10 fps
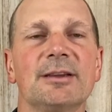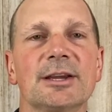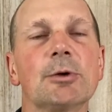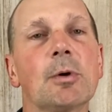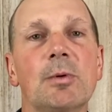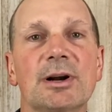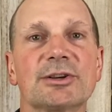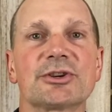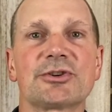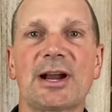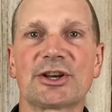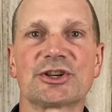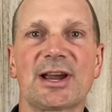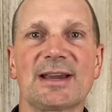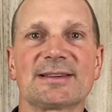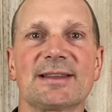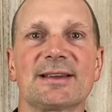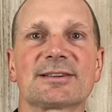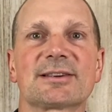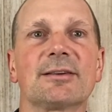You will want to strategize
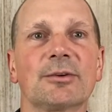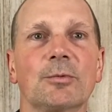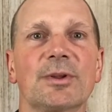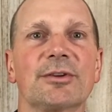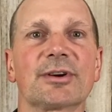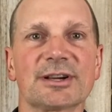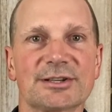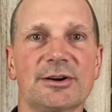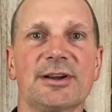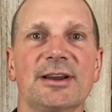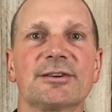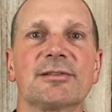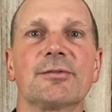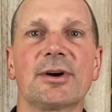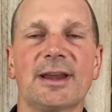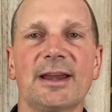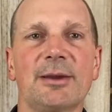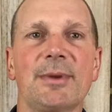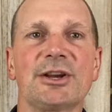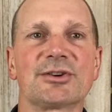this with your custodian to avoid any
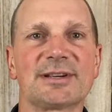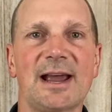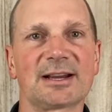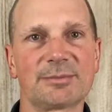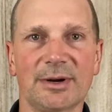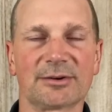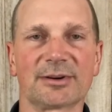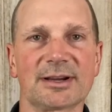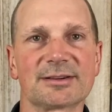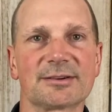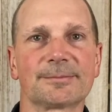major tax penalties.